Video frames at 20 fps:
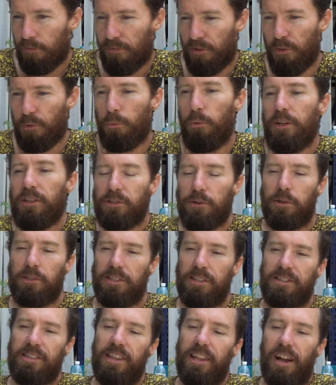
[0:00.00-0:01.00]
for the
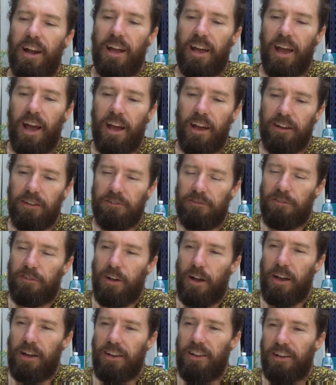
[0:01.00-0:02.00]
resources that I have,
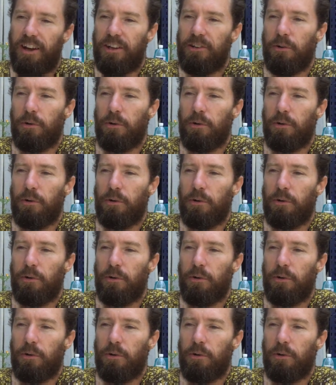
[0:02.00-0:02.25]
I